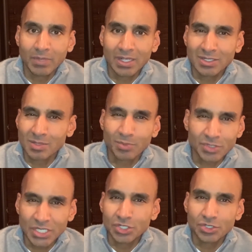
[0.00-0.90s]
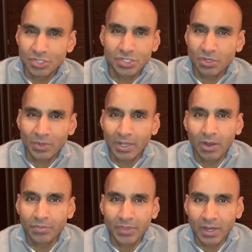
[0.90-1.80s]
because the procedures just really
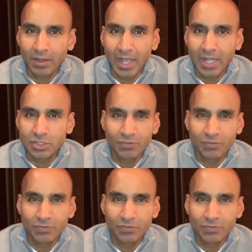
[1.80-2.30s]
aren't there yet.